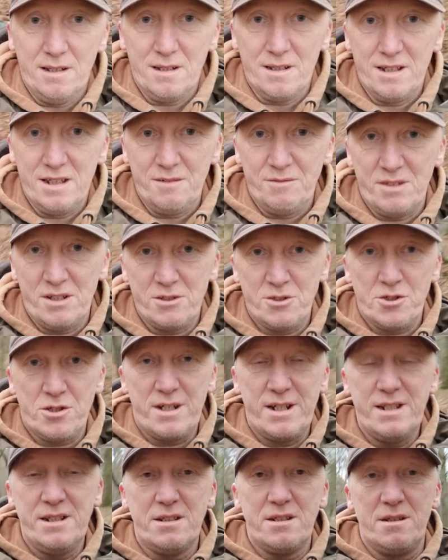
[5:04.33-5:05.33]
leave no
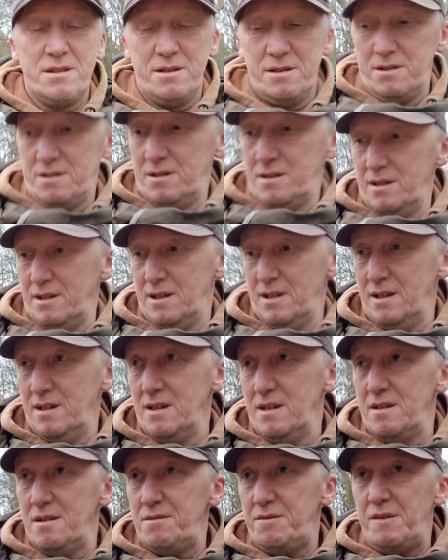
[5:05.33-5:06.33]
trace.
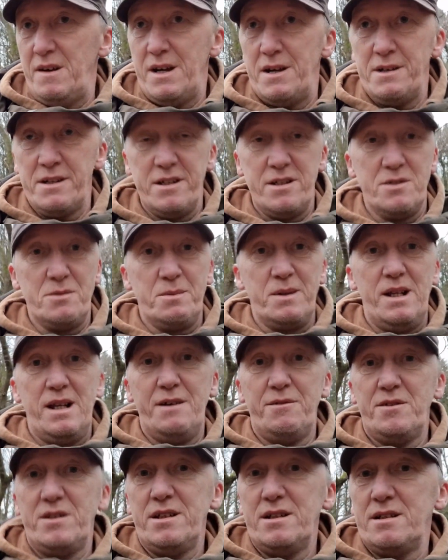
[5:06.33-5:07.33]
Found it as we
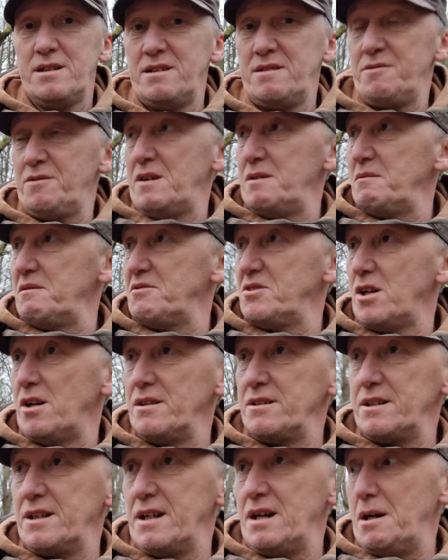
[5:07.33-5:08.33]
left it. In fact, we've
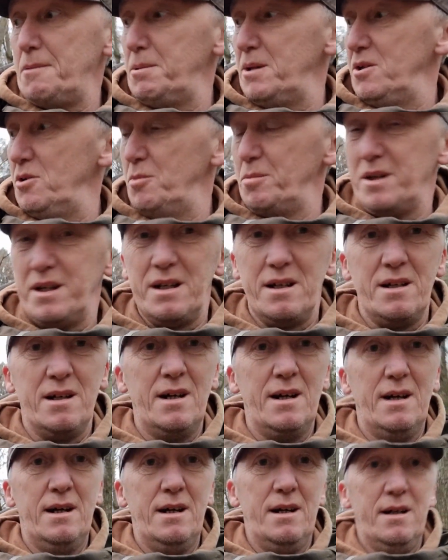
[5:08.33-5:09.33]
tidied it up a little bit
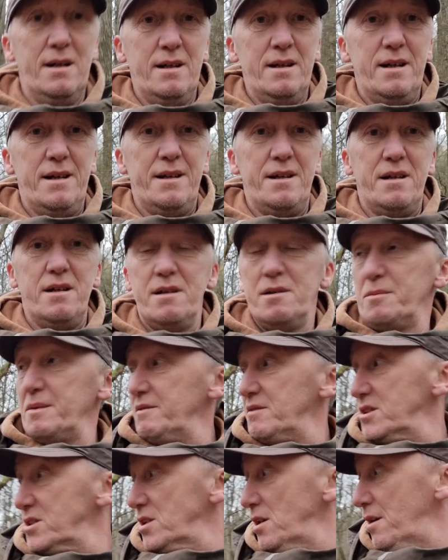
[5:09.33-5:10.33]
and
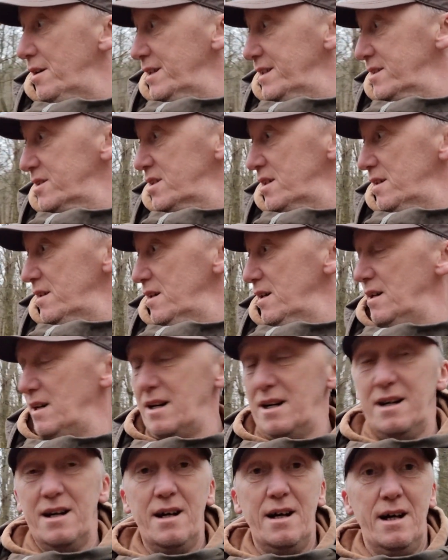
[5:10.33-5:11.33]
we've decided to
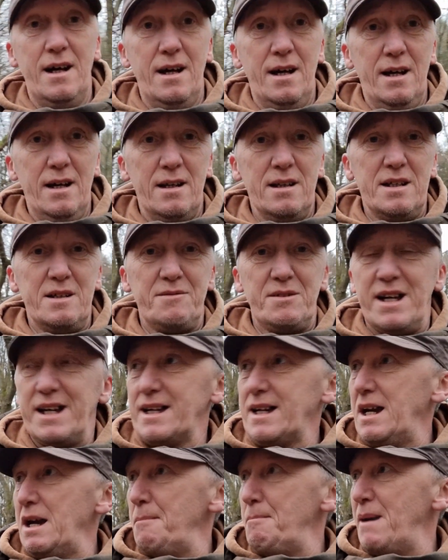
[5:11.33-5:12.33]
leave
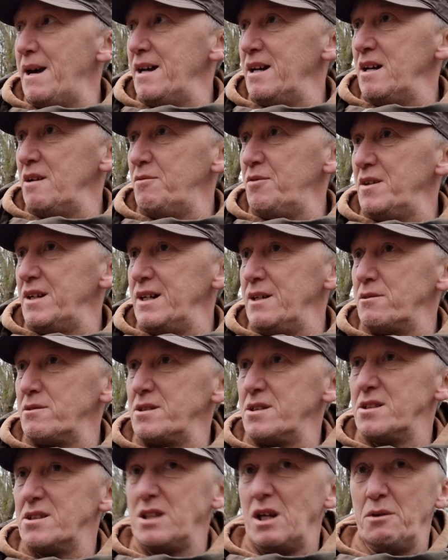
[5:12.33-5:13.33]
that kit mat here for now
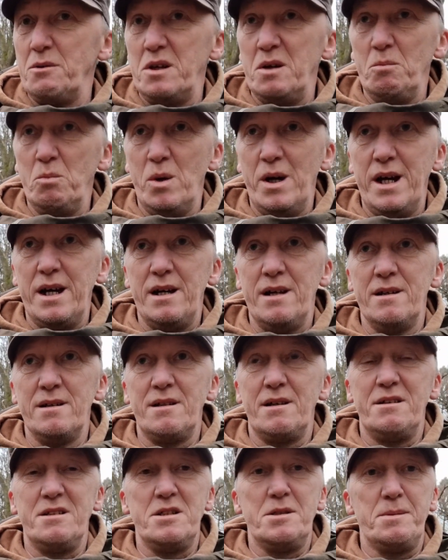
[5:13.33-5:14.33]
because it's soaking wet.
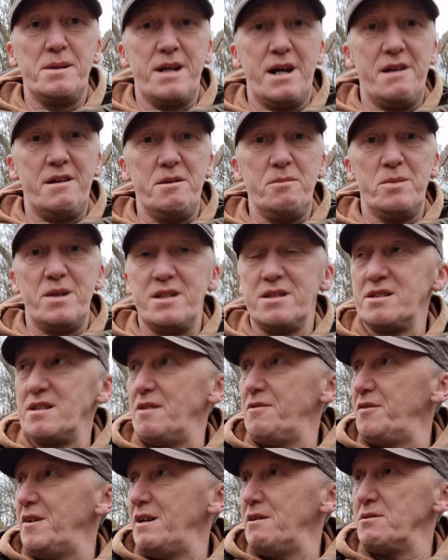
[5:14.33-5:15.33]
Don't need to be carrying wet
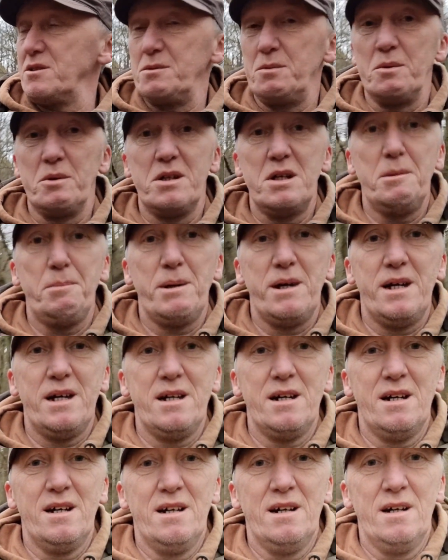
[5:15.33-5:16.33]
stuff out, so we'll keep it
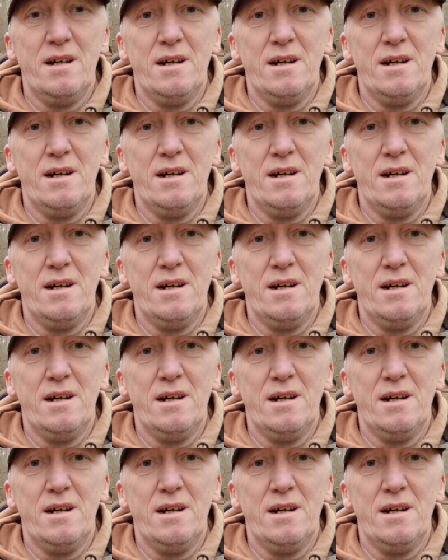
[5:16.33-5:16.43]
here.